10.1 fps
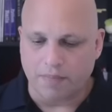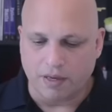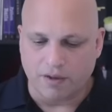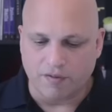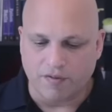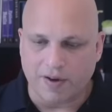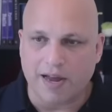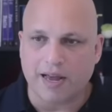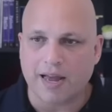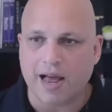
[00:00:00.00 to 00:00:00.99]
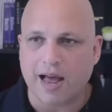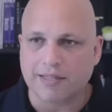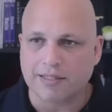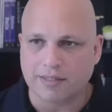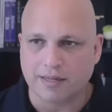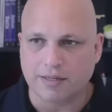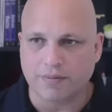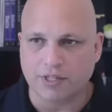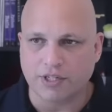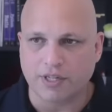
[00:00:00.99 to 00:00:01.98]
if I access this
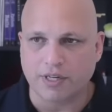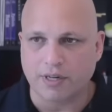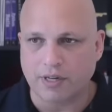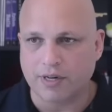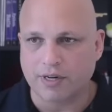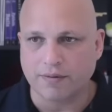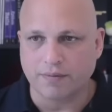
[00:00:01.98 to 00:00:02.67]
machine here